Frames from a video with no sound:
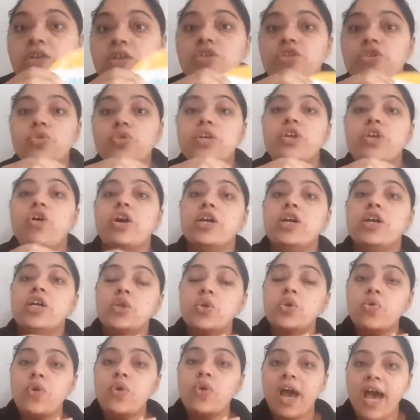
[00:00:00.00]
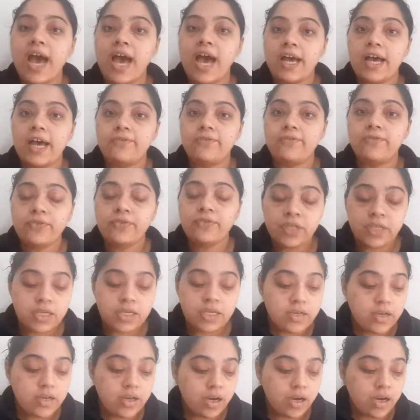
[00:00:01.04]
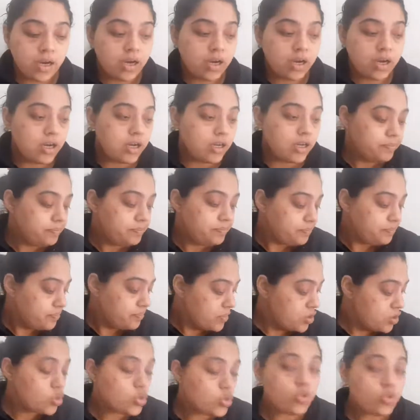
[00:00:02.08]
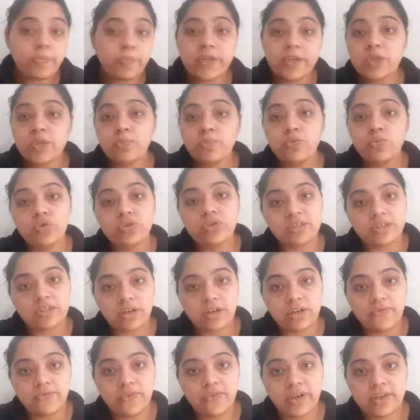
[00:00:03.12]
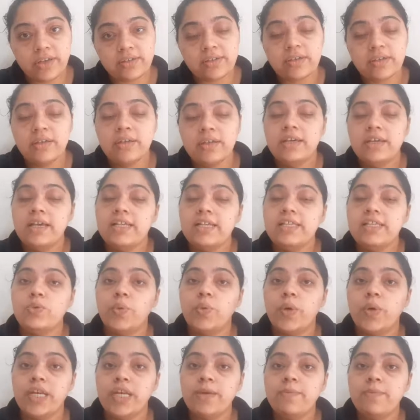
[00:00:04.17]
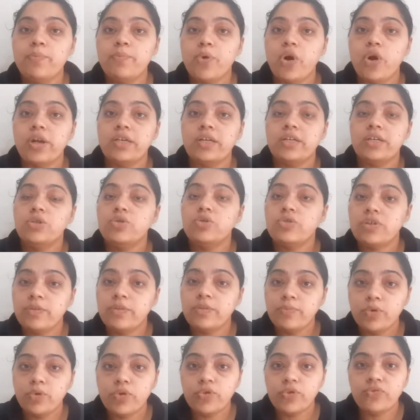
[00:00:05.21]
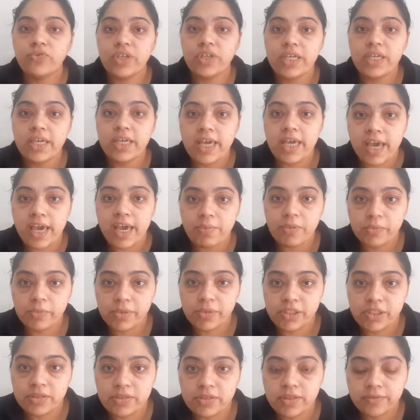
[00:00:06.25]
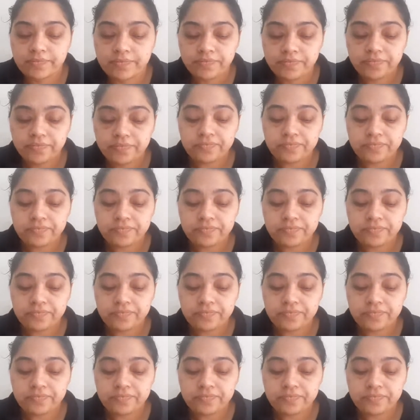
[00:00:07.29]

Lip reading: So in order to have a super smooth surface, it's very important to remove the air bubbles.